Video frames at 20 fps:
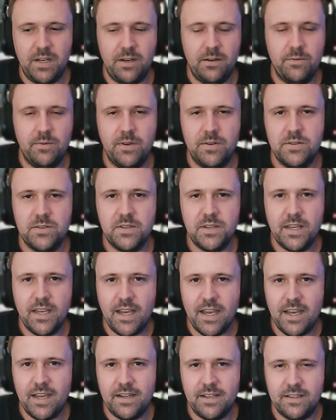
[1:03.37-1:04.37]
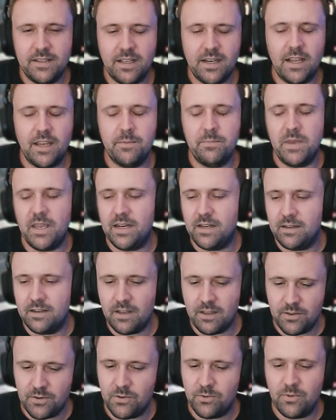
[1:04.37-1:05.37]
that I originally had, and then I made
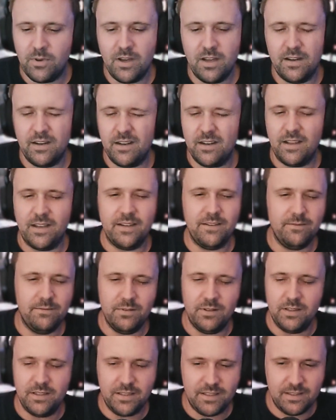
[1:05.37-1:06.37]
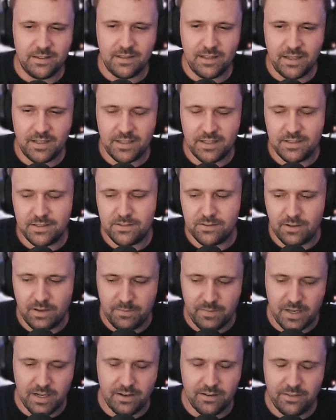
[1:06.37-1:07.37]
another one and I really didn't like it, so
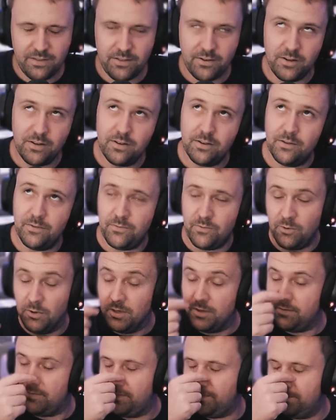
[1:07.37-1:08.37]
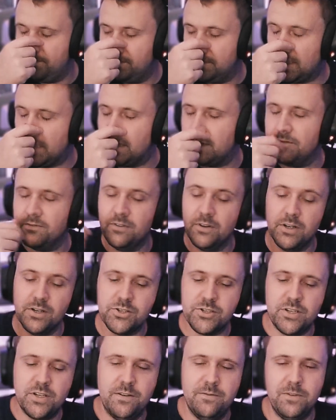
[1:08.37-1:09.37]
I made a third or fourth kind of
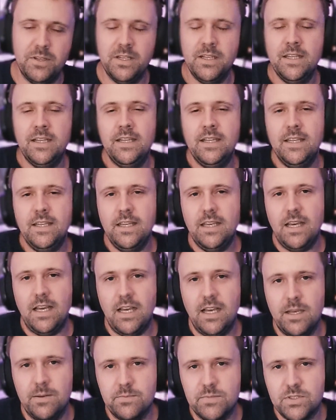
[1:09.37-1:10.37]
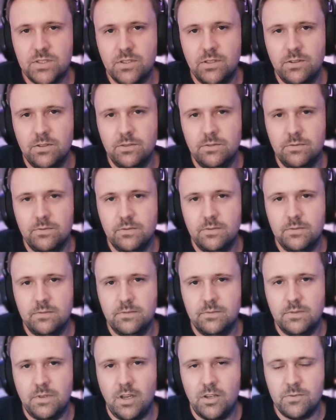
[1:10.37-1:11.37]
version of it. So
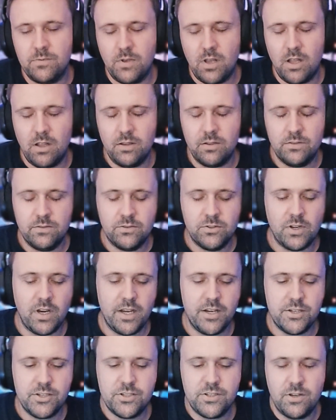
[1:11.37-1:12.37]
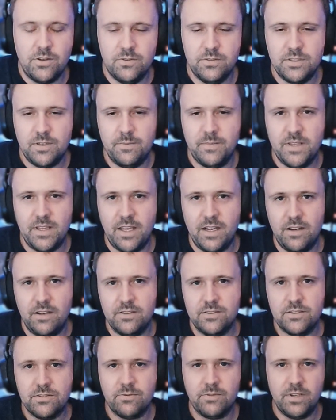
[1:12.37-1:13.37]
I'll try and show some of that
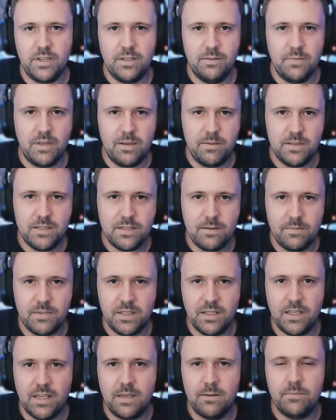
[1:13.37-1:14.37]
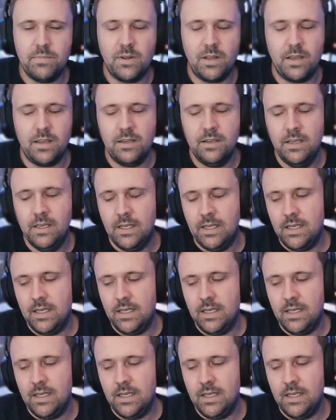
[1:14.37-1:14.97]
on screen, maybe some of the gameplay